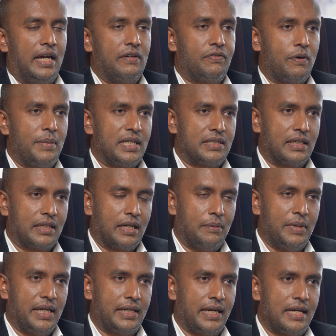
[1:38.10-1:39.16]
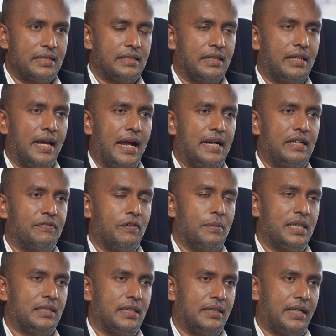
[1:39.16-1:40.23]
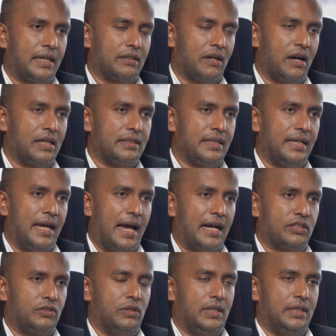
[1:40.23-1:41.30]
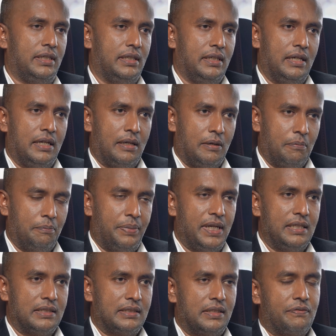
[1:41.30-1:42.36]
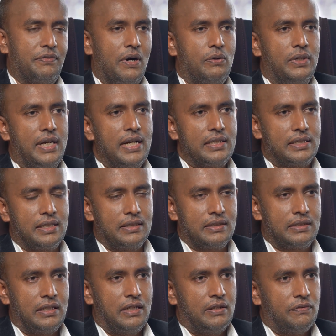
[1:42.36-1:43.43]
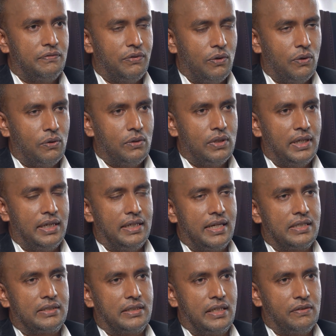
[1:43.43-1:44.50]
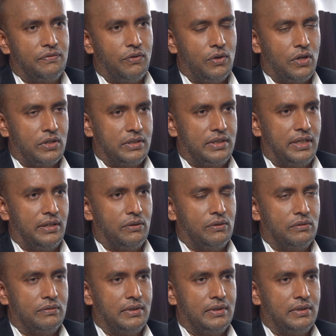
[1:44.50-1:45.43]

information communication and information technology actually builds the foundations for Industrial 4.0